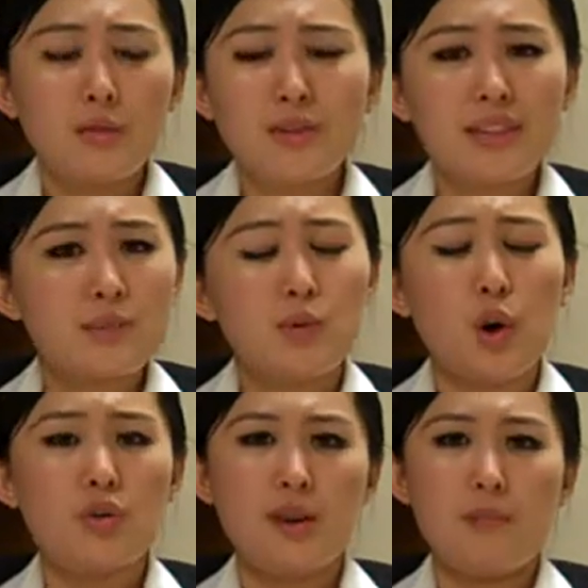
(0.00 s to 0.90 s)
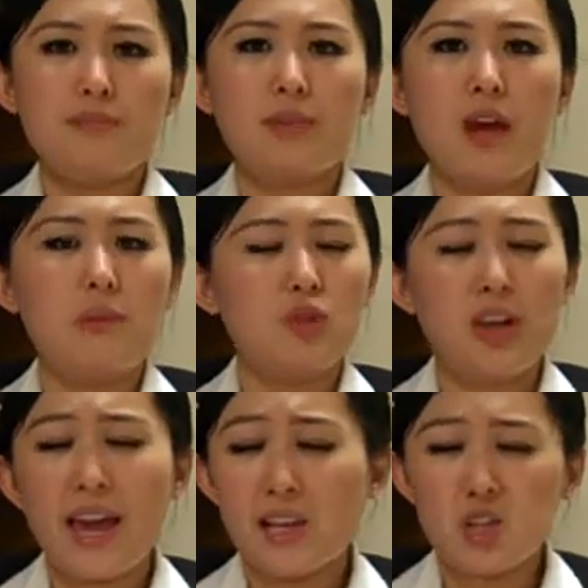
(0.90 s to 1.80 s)
Through this program, I'm
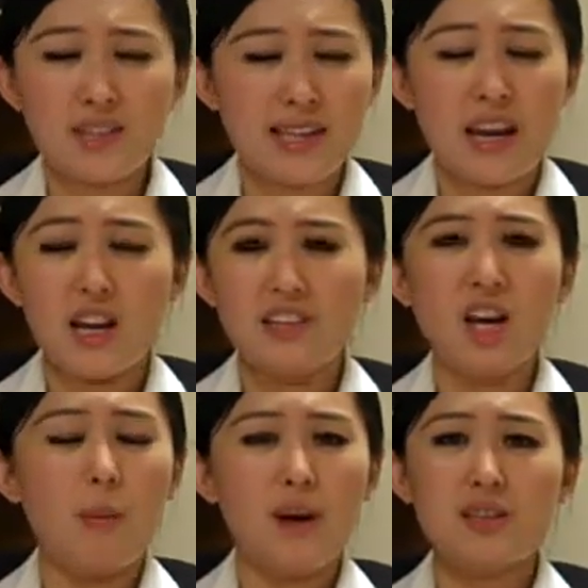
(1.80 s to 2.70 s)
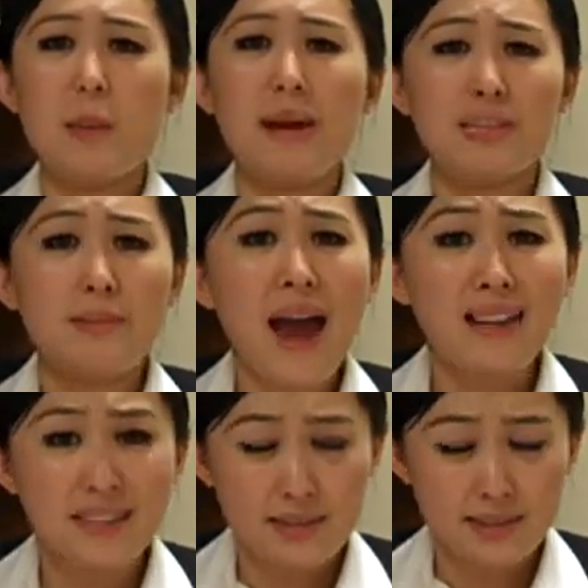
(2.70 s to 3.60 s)
really interested in learning about the
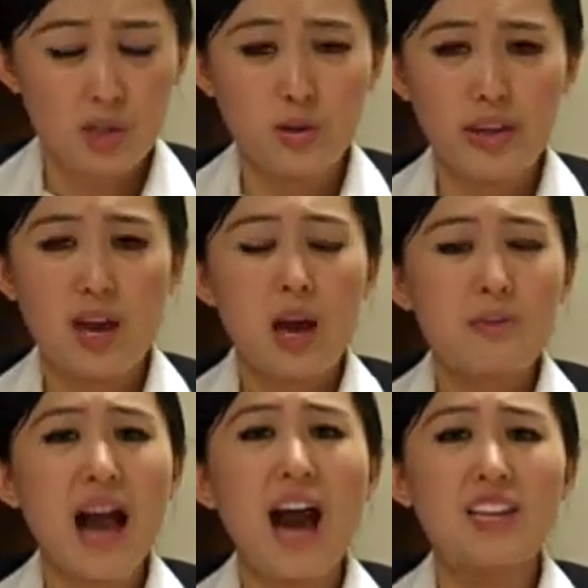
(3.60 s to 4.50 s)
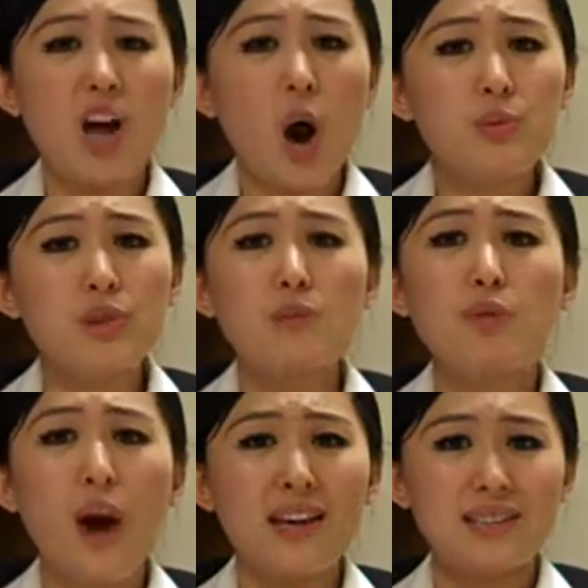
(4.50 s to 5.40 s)
mathematics theory behind the option
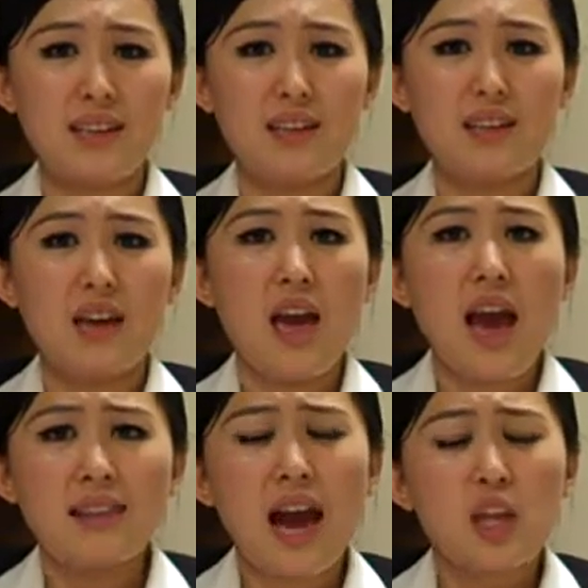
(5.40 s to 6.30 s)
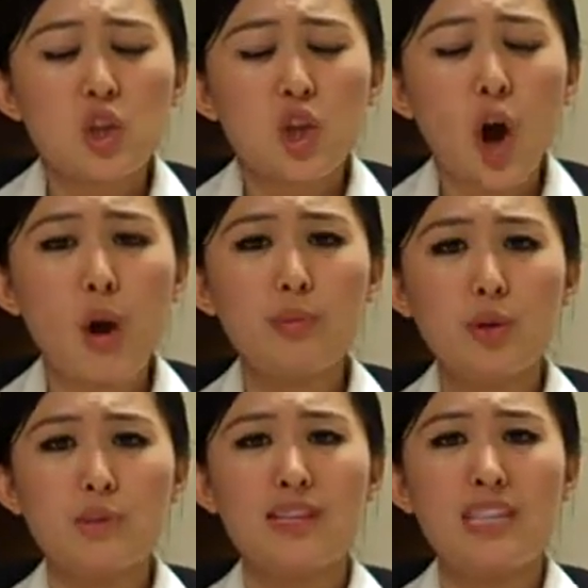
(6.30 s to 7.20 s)
pricing, and I hope
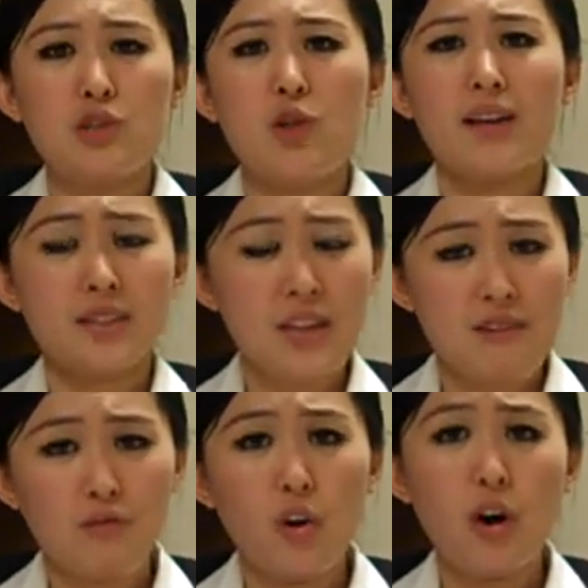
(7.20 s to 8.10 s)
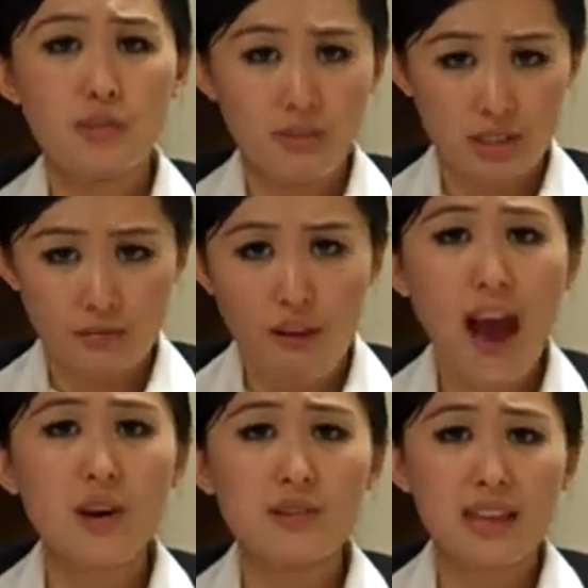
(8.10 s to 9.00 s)
to be directly involved with
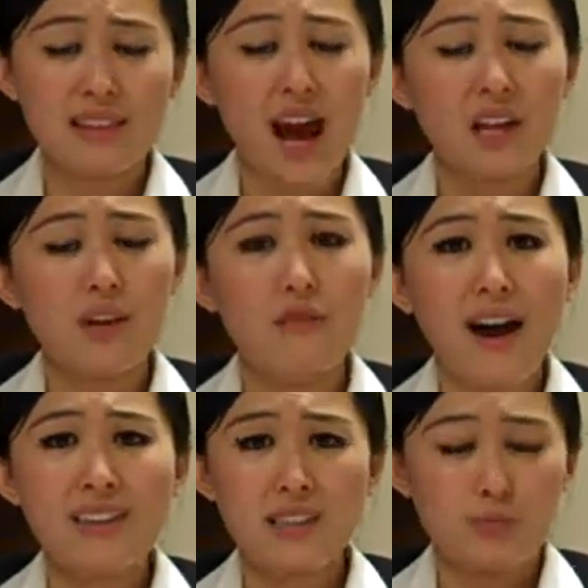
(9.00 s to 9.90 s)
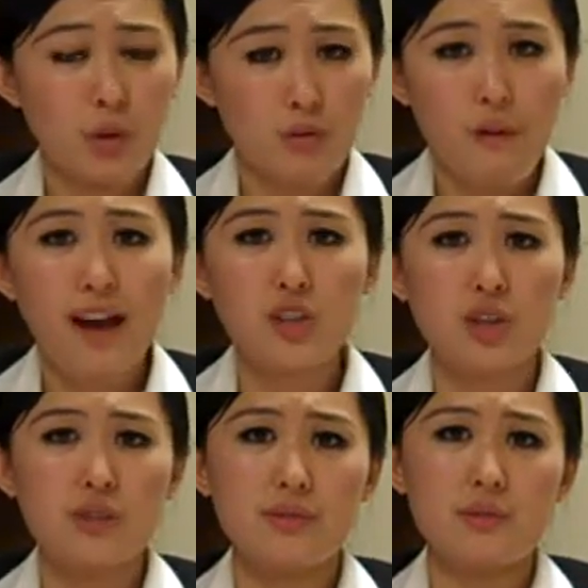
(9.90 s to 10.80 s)
fellows and other finance
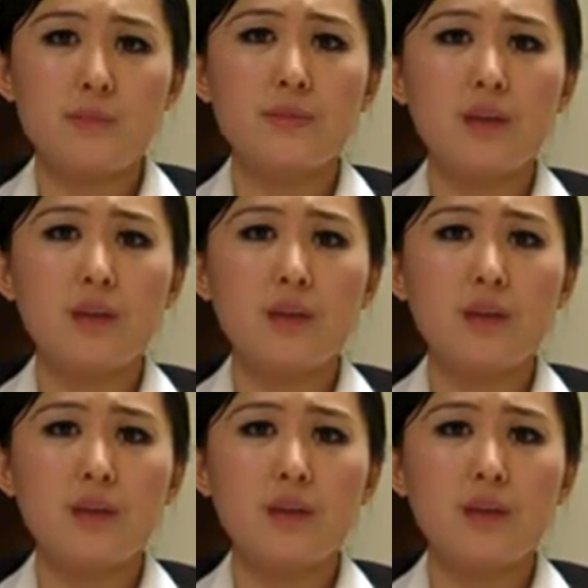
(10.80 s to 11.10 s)
professionals.